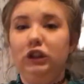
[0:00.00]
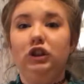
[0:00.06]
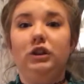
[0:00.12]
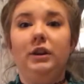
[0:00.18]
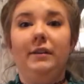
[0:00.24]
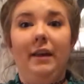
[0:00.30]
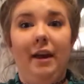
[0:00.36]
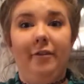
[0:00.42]

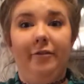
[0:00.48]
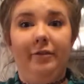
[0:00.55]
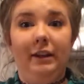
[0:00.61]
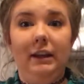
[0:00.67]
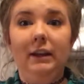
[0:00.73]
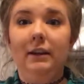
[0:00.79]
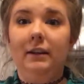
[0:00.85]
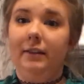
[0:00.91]
She's
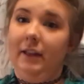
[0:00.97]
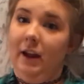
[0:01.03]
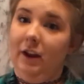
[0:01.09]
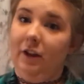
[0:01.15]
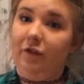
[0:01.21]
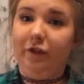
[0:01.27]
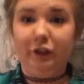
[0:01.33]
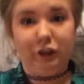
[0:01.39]
hefty, that
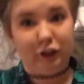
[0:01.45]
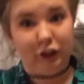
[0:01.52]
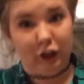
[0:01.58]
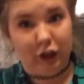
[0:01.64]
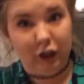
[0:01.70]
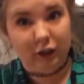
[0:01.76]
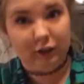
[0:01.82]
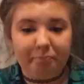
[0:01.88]
is for
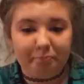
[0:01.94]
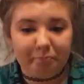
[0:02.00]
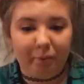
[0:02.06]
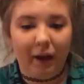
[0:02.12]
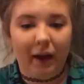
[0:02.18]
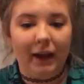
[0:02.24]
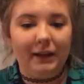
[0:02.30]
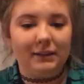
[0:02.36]
sure,
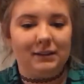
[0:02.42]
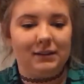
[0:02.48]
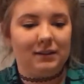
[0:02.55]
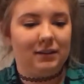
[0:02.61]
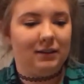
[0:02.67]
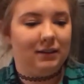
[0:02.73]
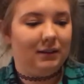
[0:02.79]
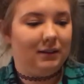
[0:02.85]
but
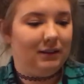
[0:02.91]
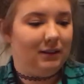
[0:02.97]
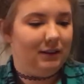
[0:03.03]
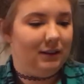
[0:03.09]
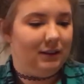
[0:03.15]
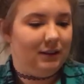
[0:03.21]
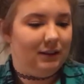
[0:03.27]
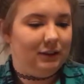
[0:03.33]

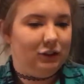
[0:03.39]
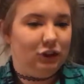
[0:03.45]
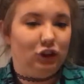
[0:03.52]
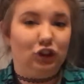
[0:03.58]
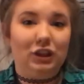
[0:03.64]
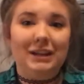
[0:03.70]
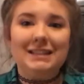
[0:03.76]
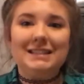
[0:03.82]

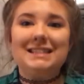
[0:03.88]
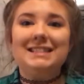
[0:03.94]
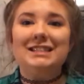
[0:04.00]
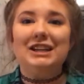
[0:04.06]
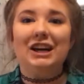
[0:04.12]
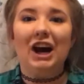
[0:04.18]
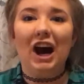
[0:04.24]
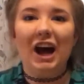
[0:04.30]
she's
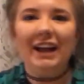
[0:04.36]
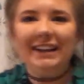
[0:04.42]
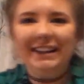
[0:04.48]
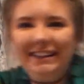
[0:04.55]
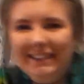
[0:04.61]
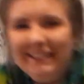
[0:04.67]
done.